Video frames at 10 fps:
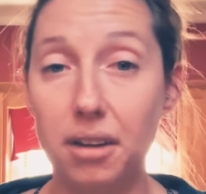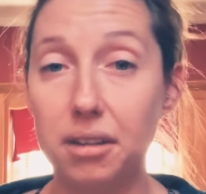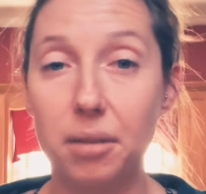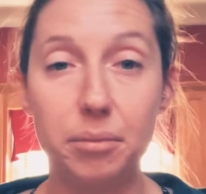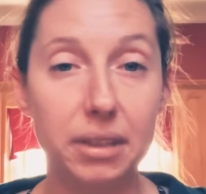
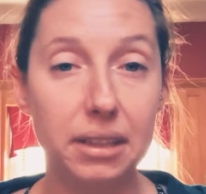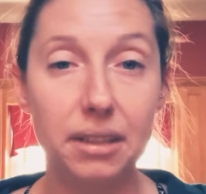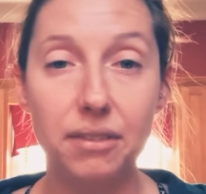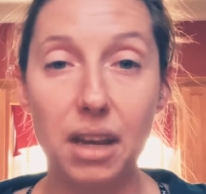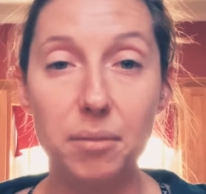
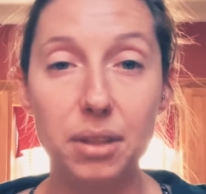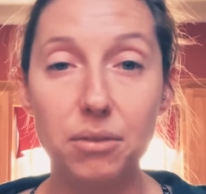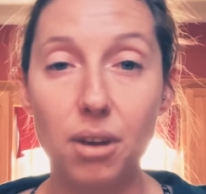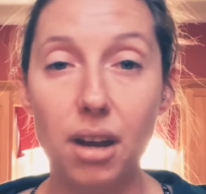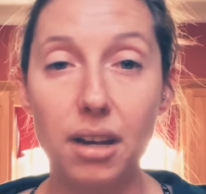completely family
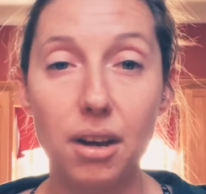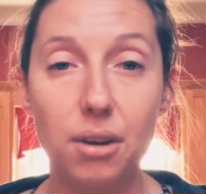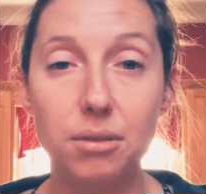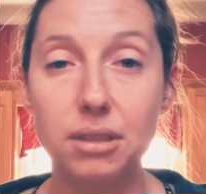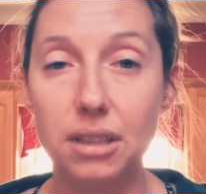run,
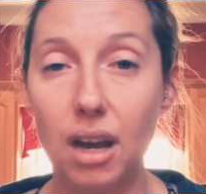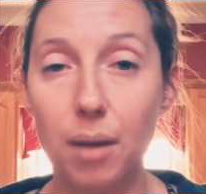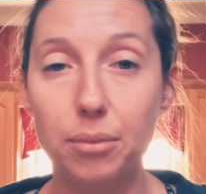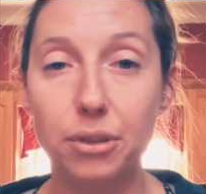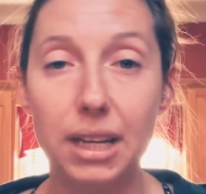owned and
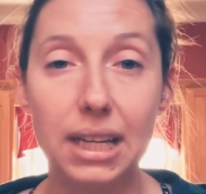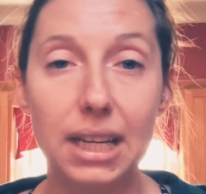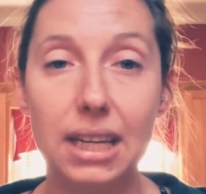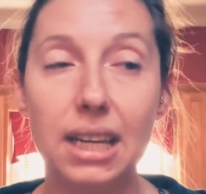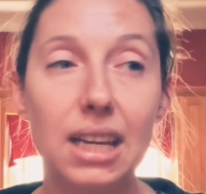
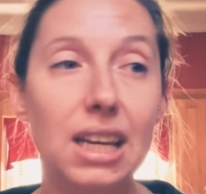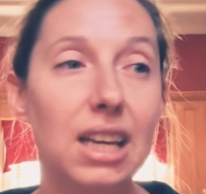operated.